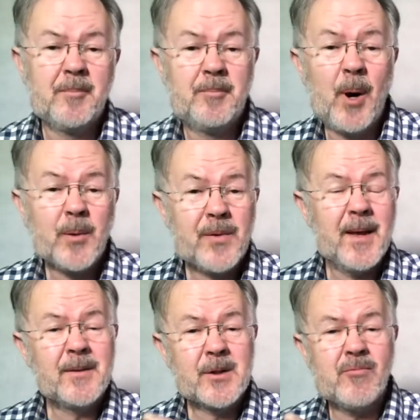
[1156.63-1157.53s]
both
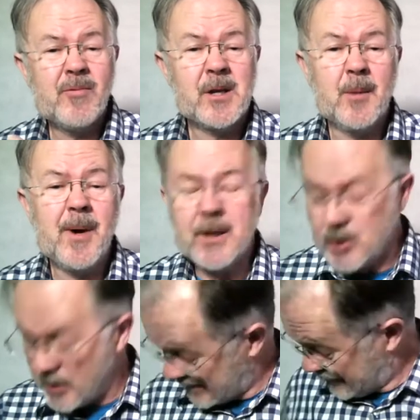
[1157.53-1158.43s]
in the radio mic
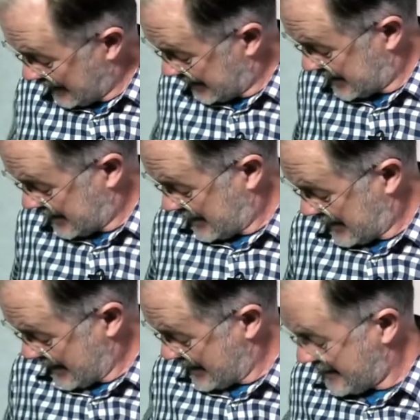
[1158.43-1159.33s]
transmitter
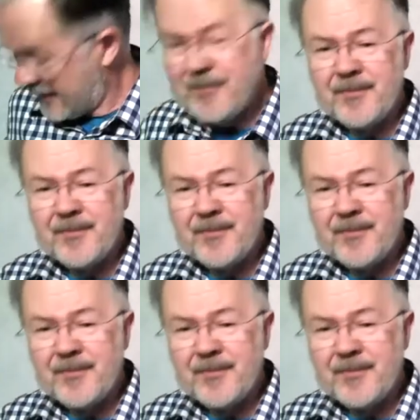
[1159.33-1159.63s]
here